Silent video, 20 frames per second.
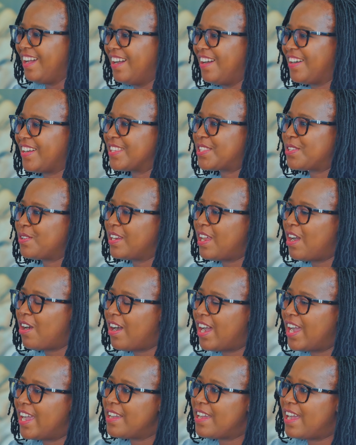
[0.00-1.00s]
Okay, so
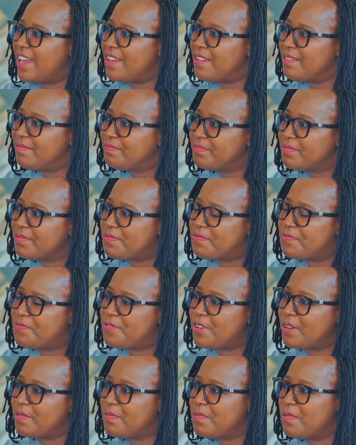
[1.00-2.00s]
now
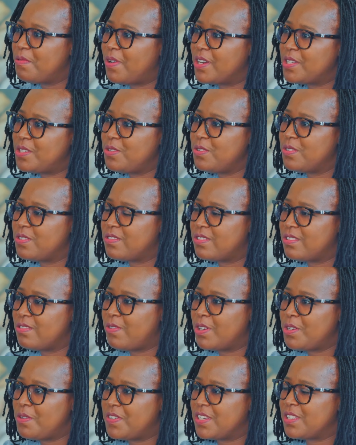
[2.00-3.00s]
from what you
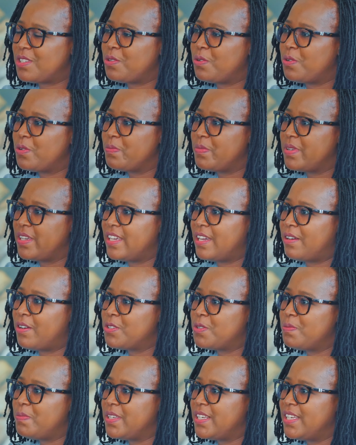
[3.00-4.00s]
just told me, I
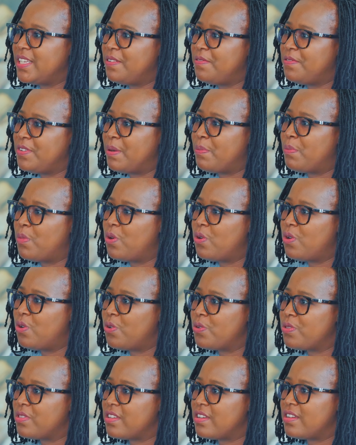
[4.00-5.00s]
want to believe you're
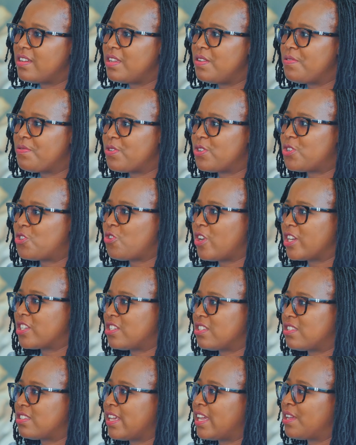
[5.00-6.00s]
more on the
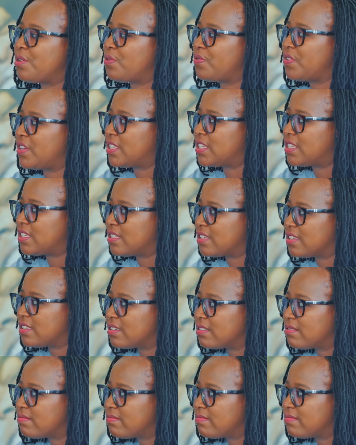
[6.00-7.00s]
infrastructure side of it,
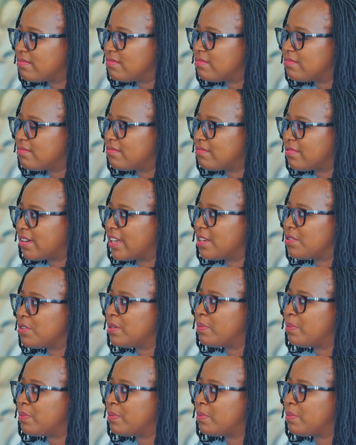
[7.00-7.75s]
right?